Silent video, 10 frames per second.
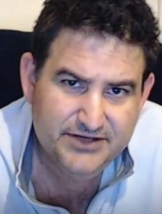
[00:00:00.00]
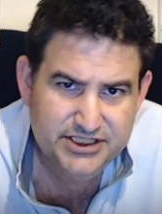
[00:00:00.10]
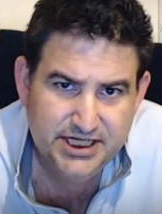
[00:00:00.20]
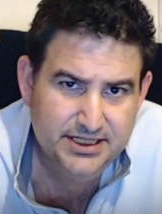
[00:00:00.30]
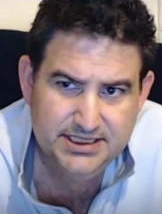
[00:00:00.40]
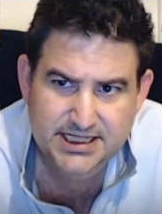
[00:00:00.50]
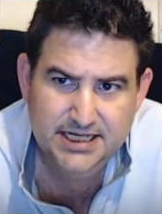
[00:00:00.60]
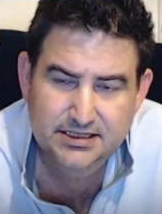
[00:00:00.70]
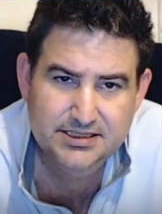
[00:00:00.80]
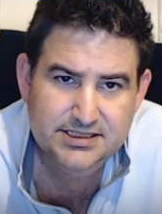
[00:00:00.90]
And she said, it's
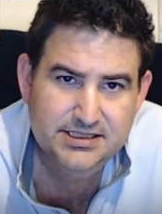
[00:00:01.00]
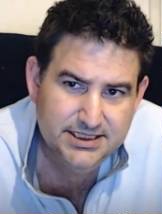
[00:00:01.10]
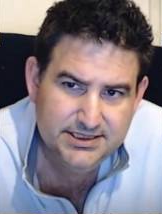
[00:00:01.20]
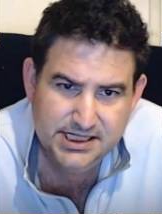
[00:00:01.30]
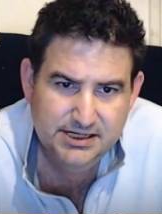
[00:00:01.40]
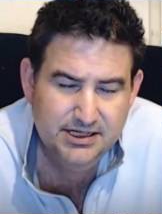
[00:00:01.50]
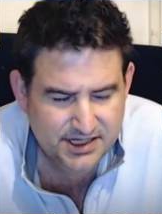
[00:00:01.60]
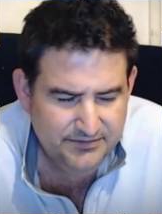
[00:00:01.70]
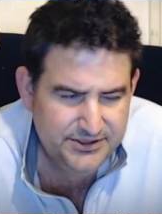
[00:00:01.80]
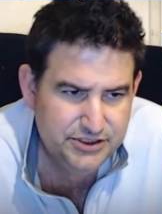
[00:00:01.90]
endless. It's like,
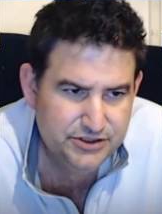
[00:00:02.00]
so if we